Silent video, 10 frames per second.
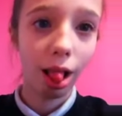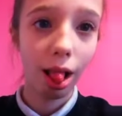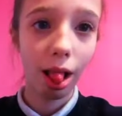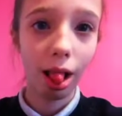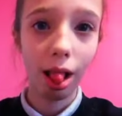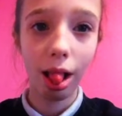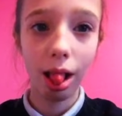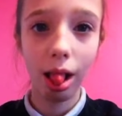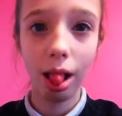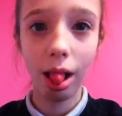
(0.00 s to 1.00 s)

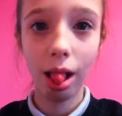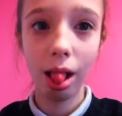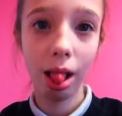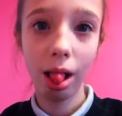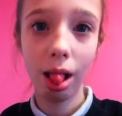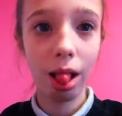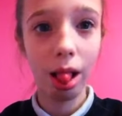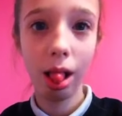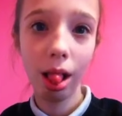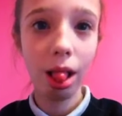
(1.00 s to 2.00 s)

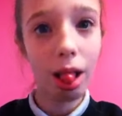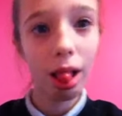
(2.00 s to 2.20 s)
No one is speaking in this clip.